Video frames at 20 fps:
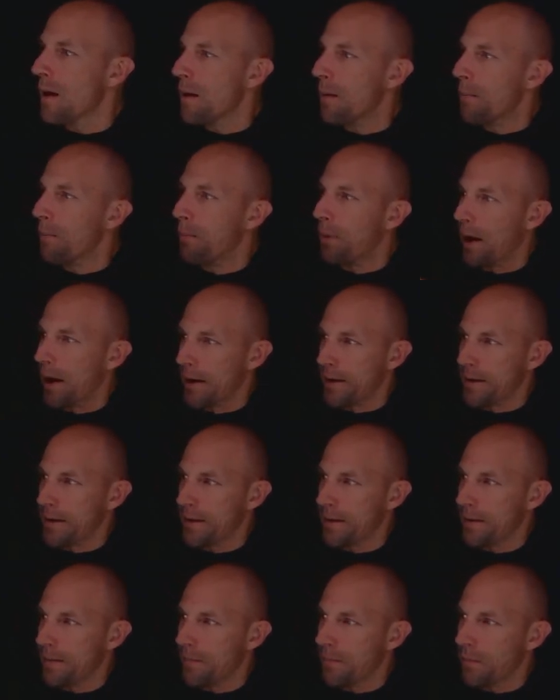But
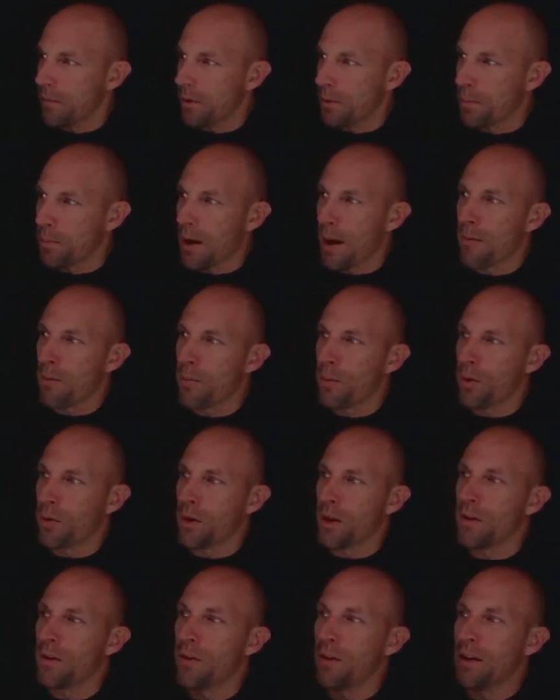the
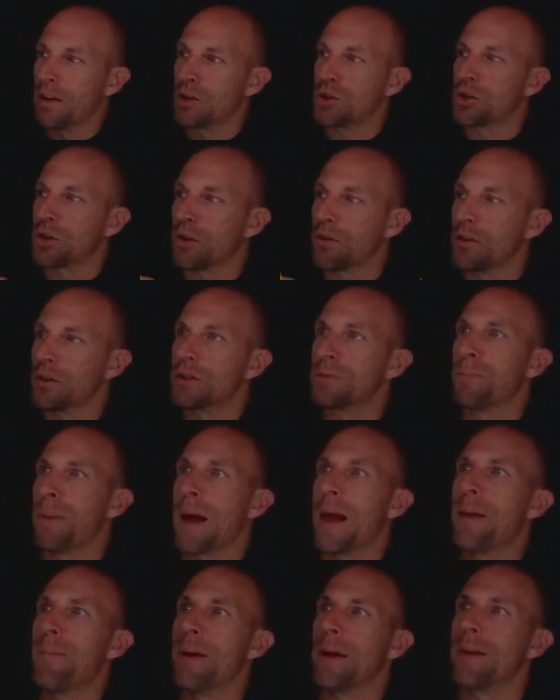probability that the insurance
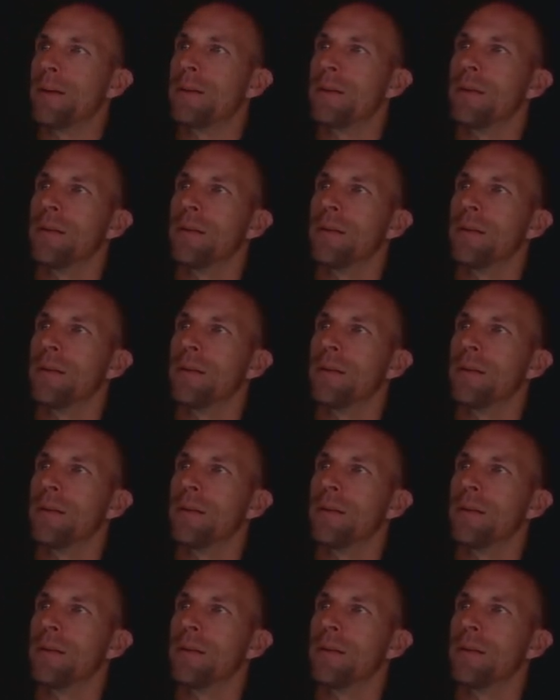payment